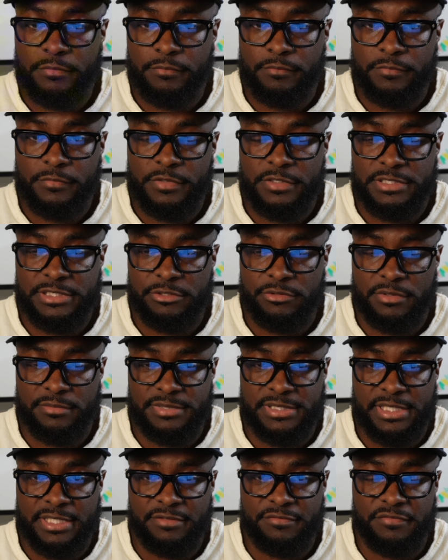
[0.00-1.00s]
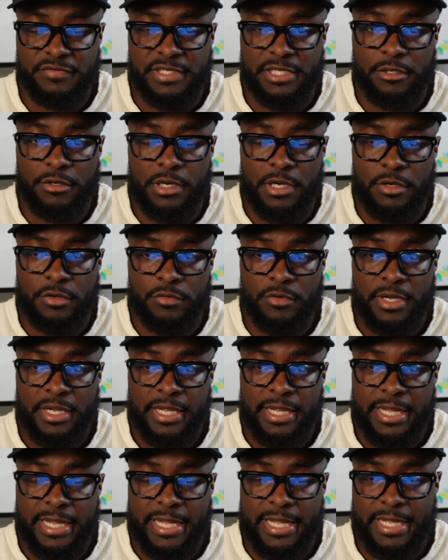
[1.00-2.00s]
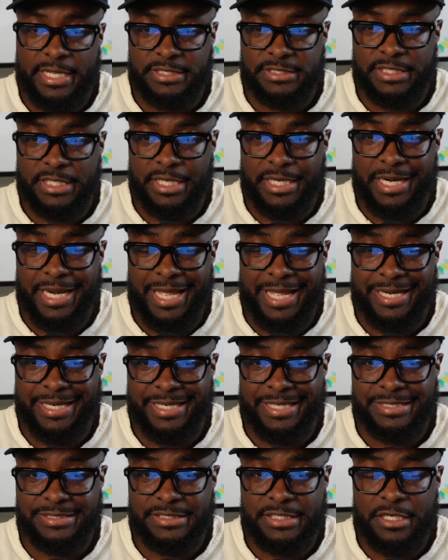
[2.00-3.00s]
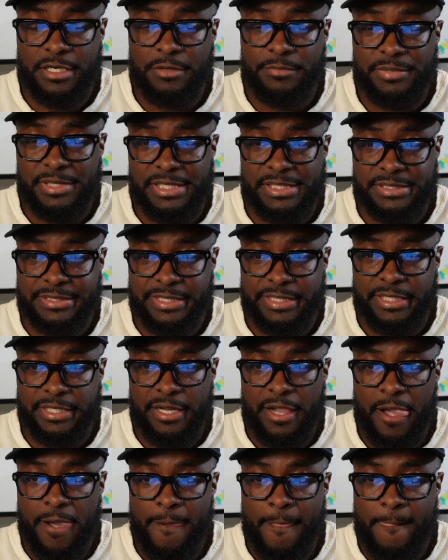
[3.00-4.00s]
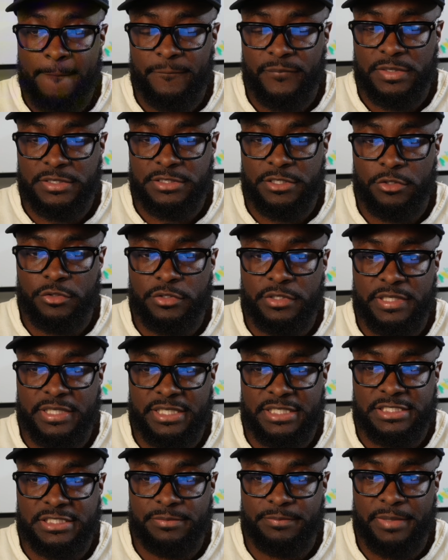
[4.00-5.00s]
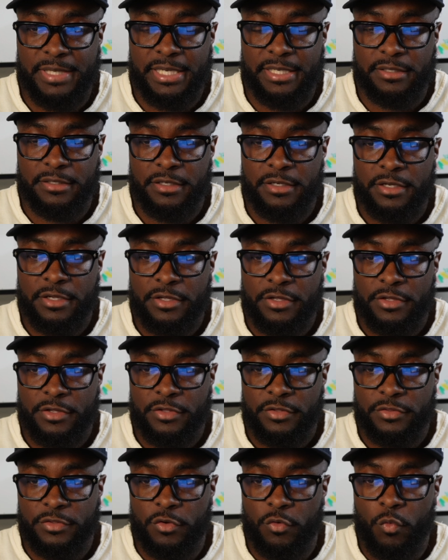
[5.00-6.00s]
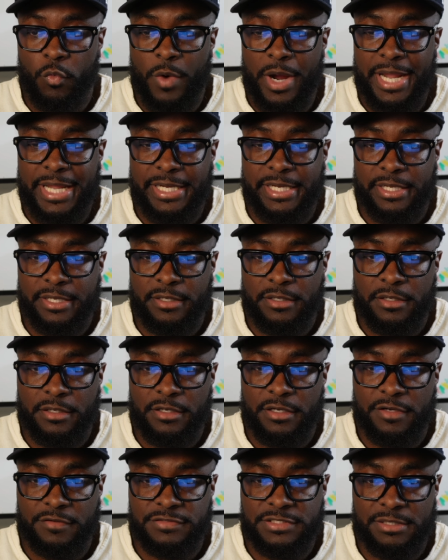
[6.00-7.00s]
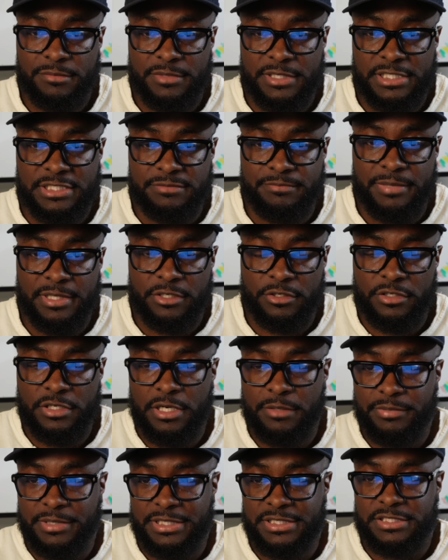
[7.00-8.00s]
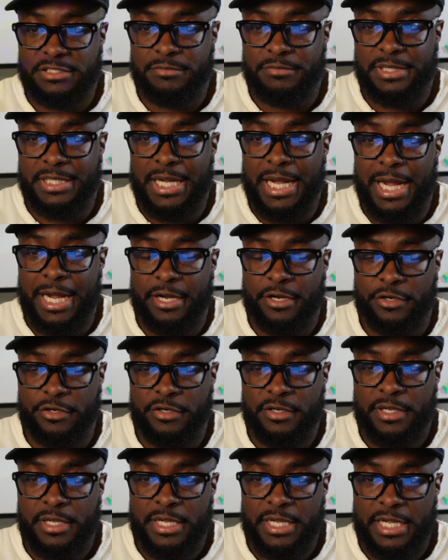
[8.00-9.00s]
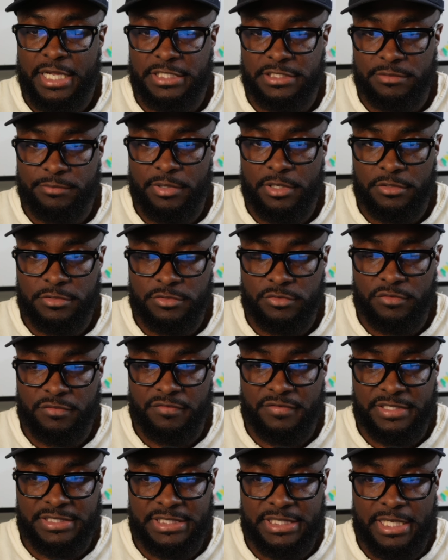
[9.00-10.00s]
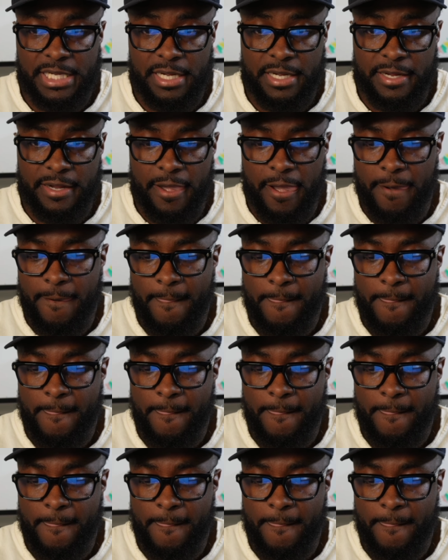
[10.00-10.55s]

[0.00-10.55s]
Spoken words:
You see what I'm saying? VOO has a lot less companies in it. So you can expect the weighting of some of these bigger companies to be higher as opposed to a VTI.